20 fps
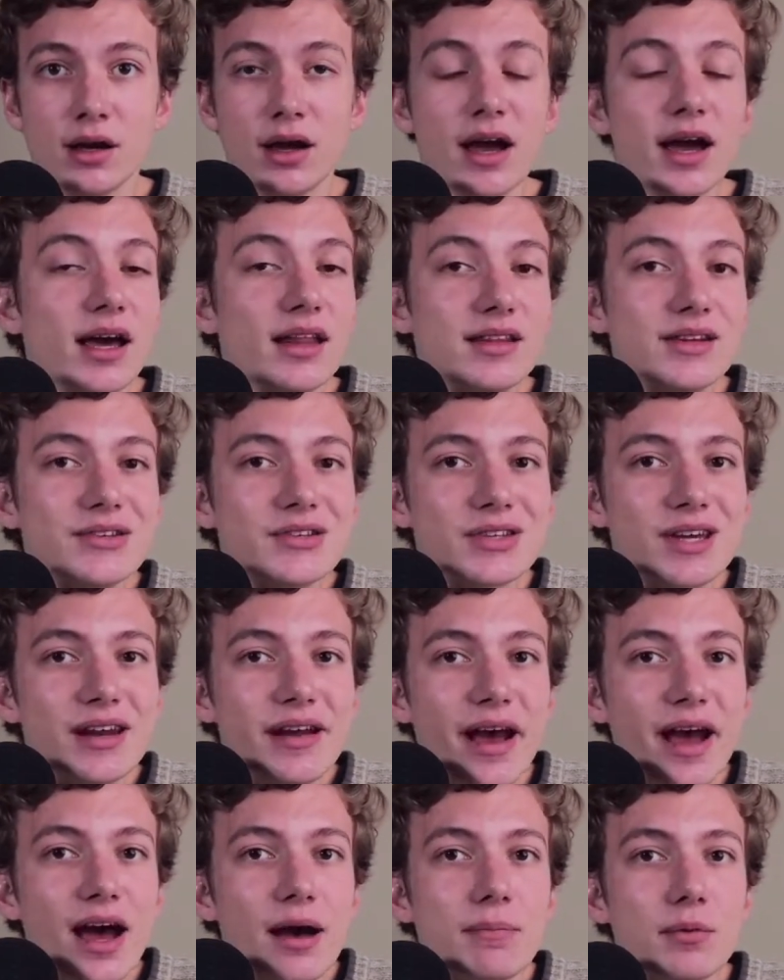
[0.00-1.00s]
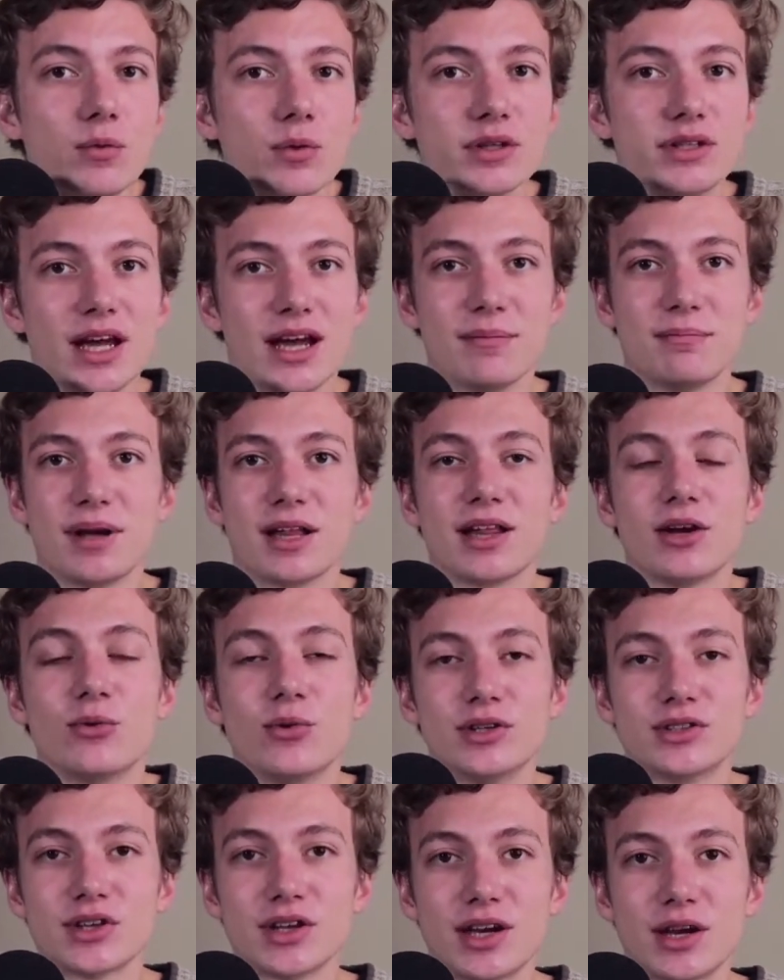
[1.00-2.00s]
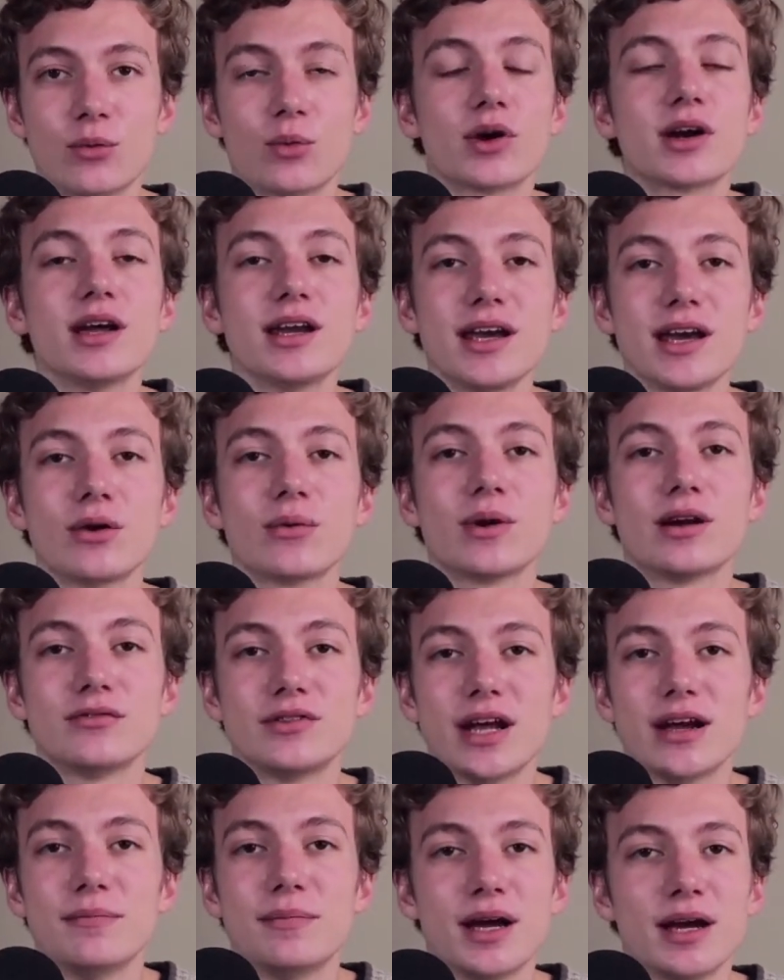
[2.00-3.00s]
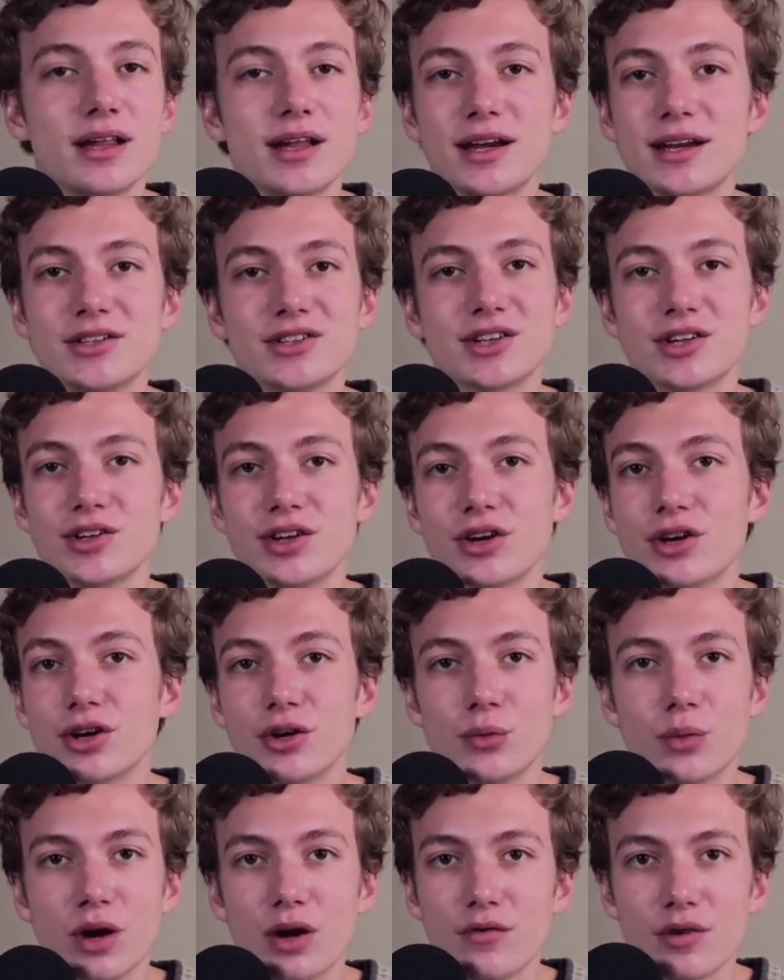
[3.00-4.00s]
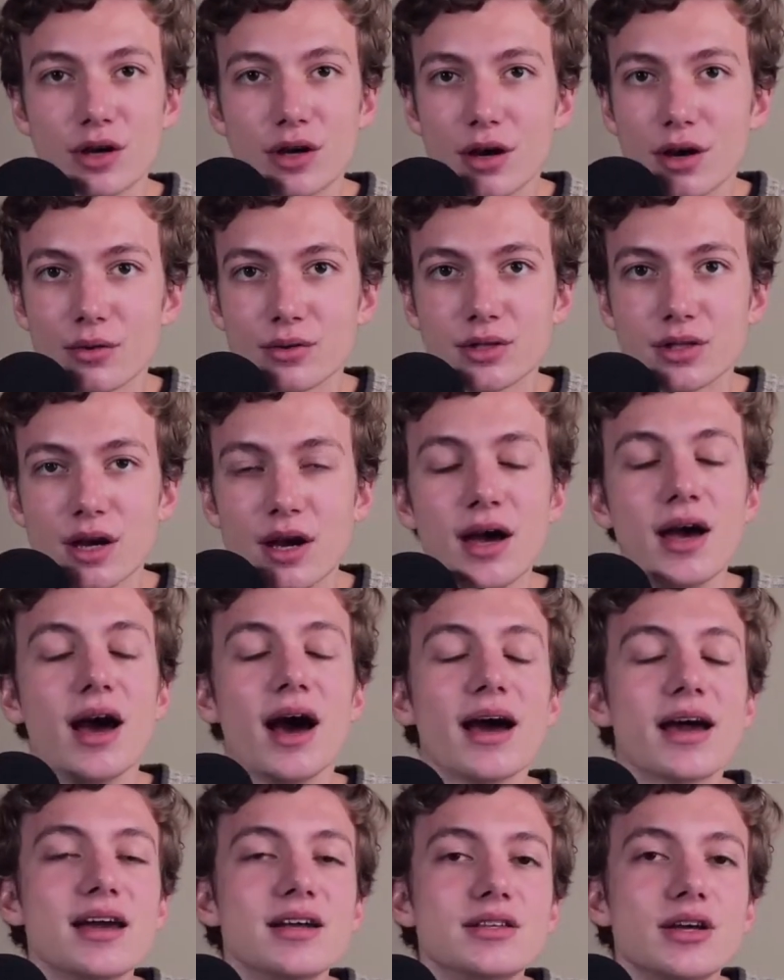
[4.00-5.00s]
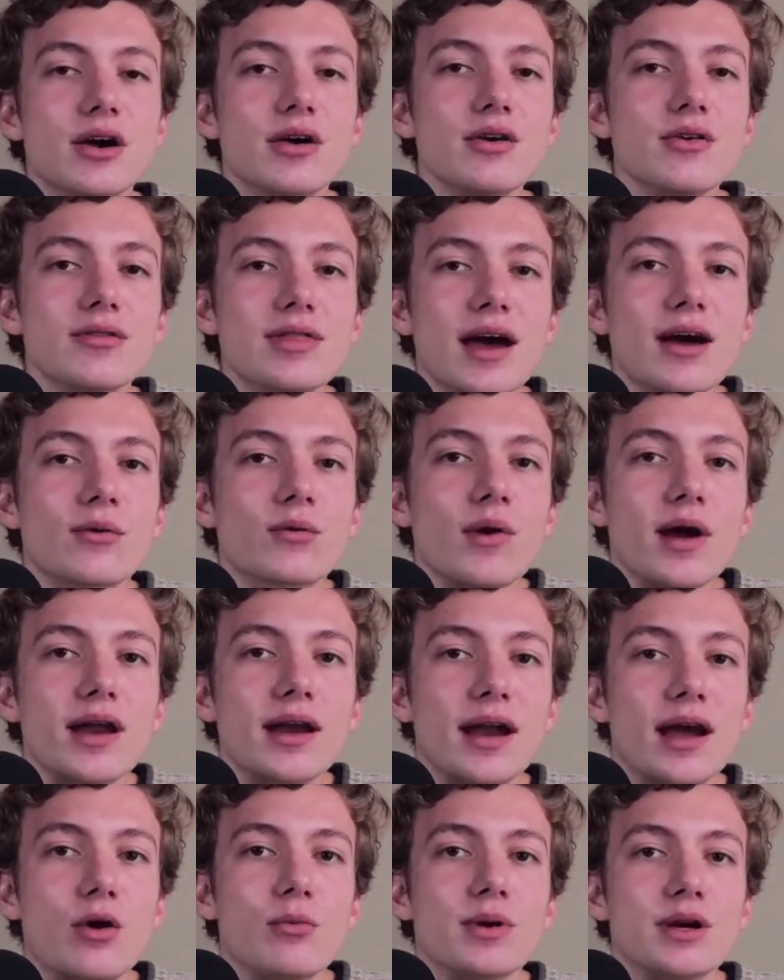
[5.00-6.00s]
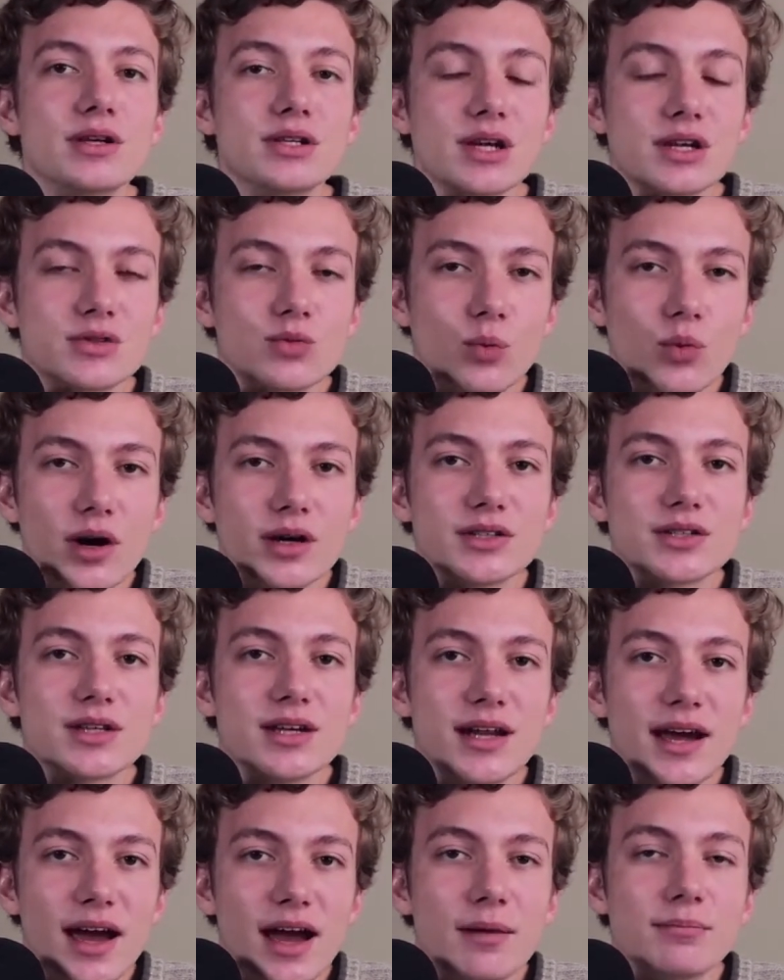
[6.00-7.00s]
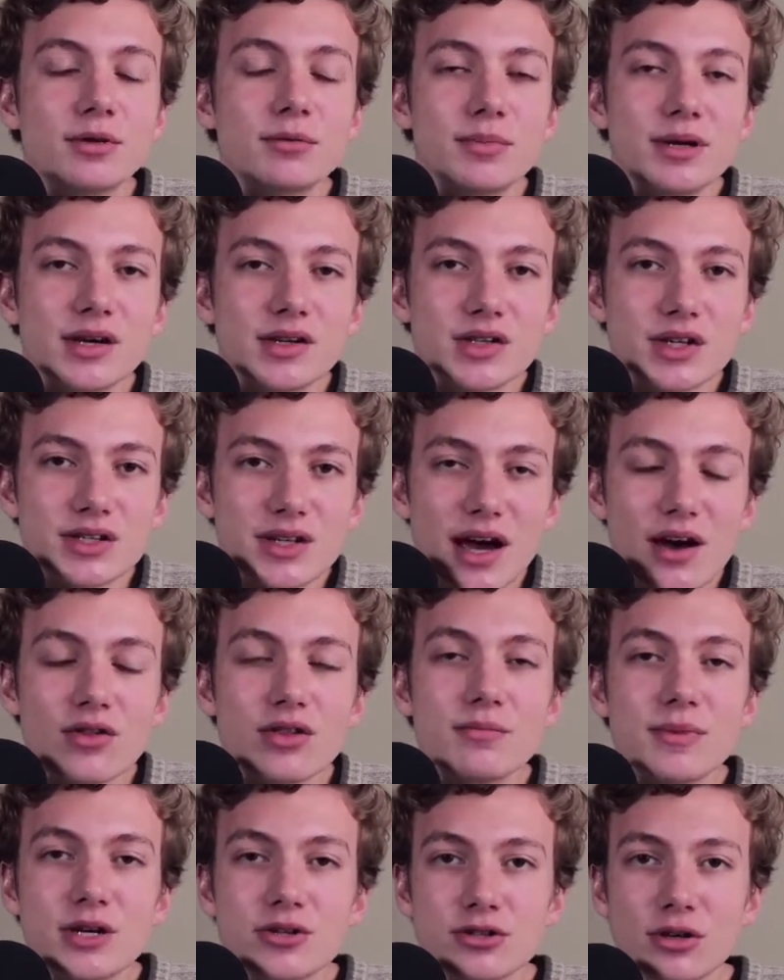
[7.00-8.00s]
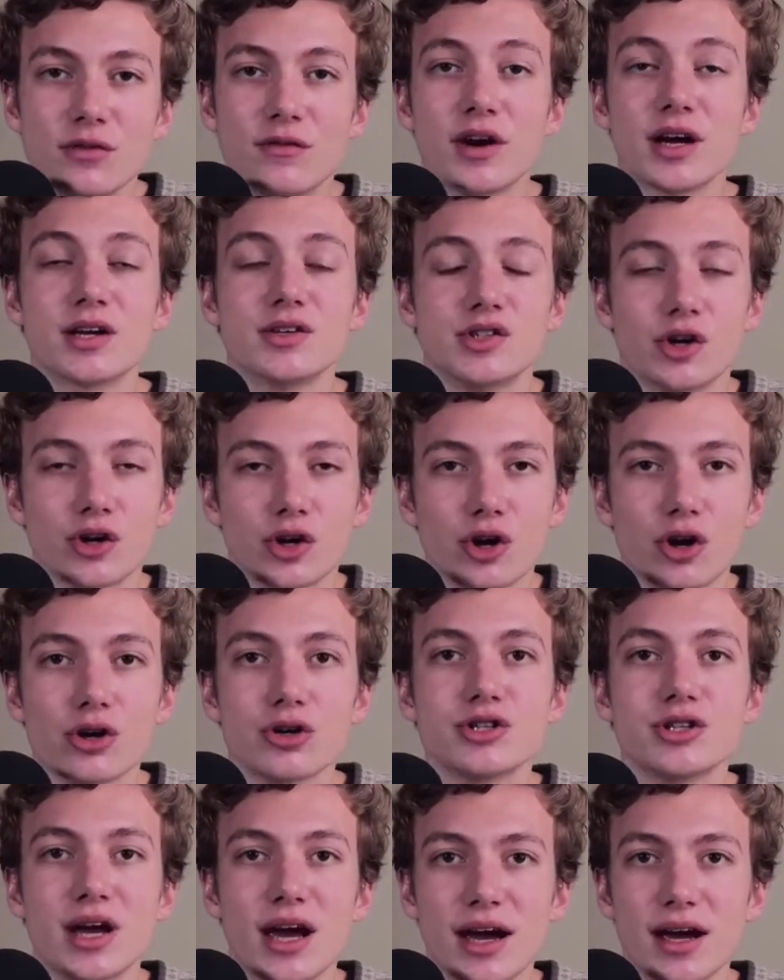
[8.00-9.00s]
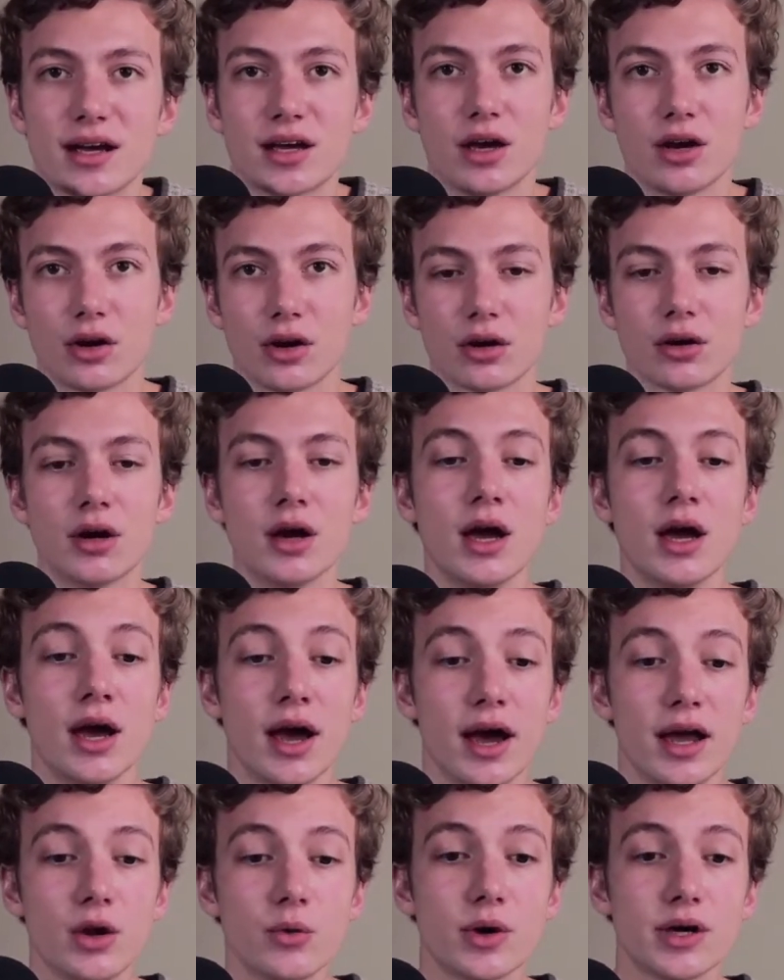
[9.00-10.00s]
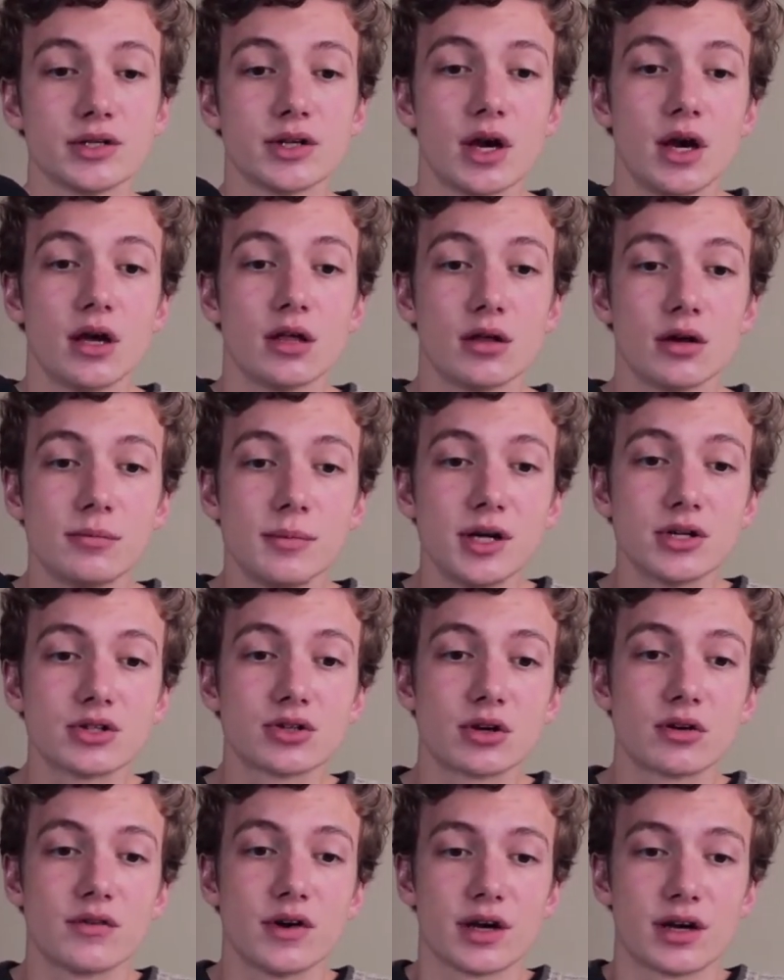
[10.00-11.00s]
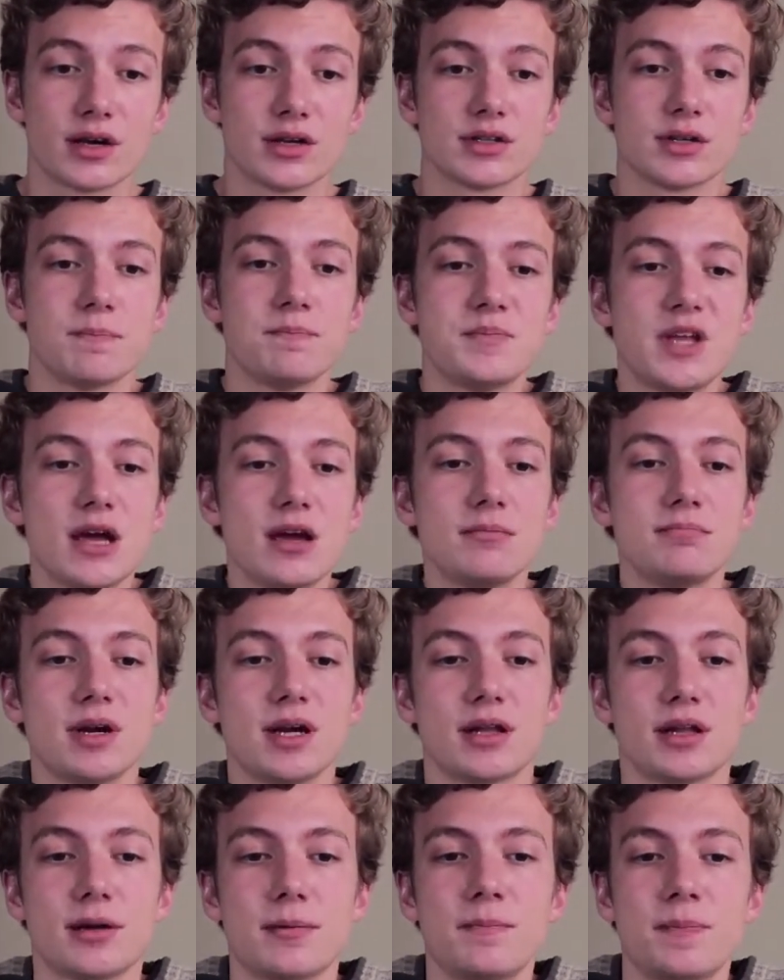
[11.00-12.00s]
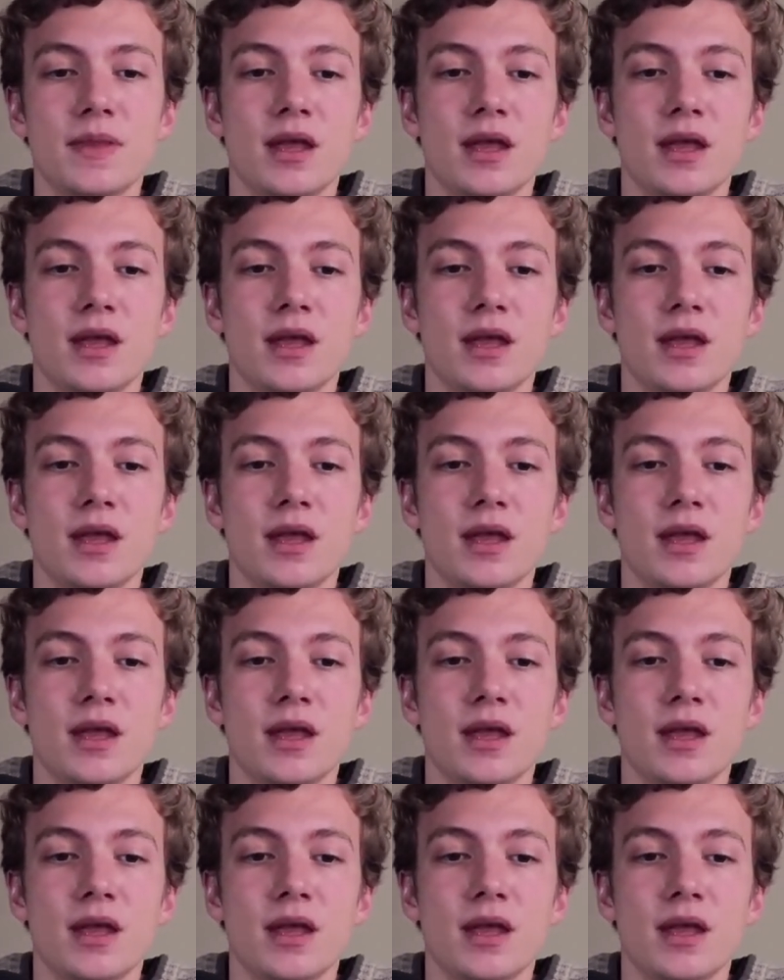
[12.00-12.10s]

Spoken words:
And this is going to happen with Dan Bailey once again. We're going to get rid of Dan Bailey, and he's going to look good wherever he goes. I can tell you that right now because that's what's going to happen, because that's how the Minnesota Vikings are cursed at kicker. Anyways, the Minnesota Vikings, Dan Bailey.